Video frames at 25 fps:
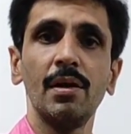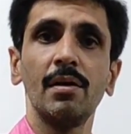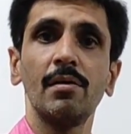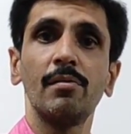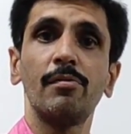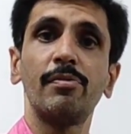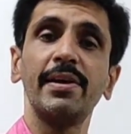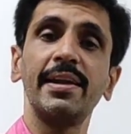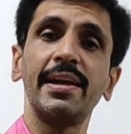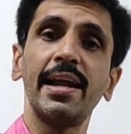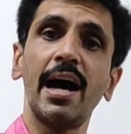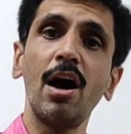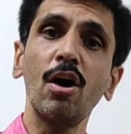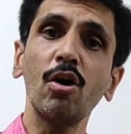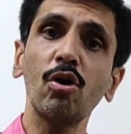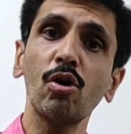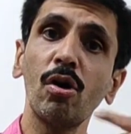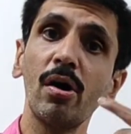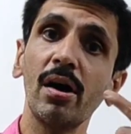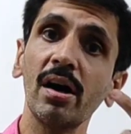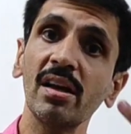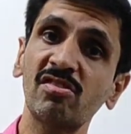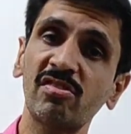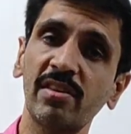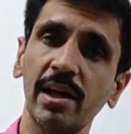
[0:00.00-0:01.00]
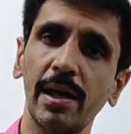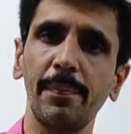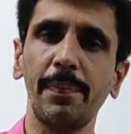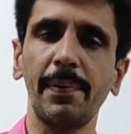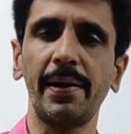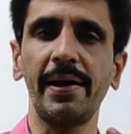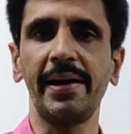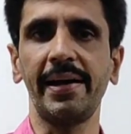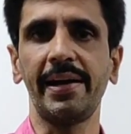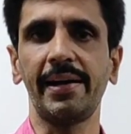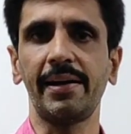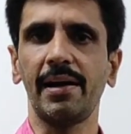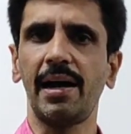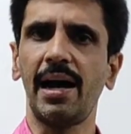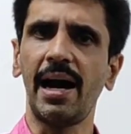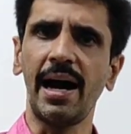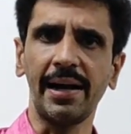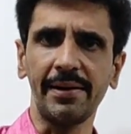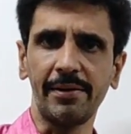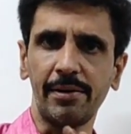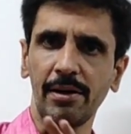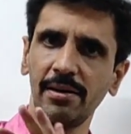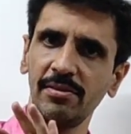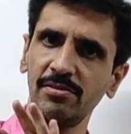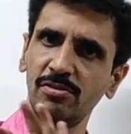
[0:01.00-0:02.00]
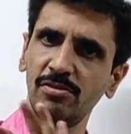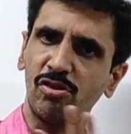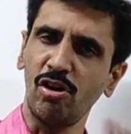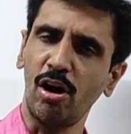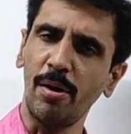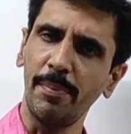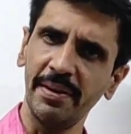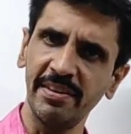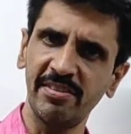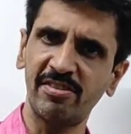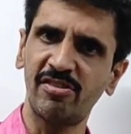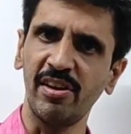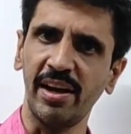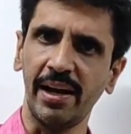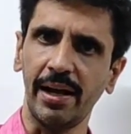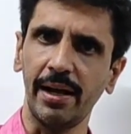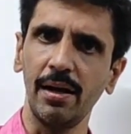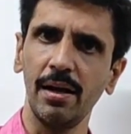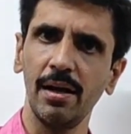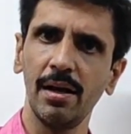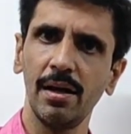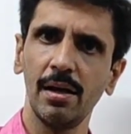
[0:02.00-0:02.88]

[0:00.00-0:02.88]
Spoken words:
We now go a step ahead. Our job is done.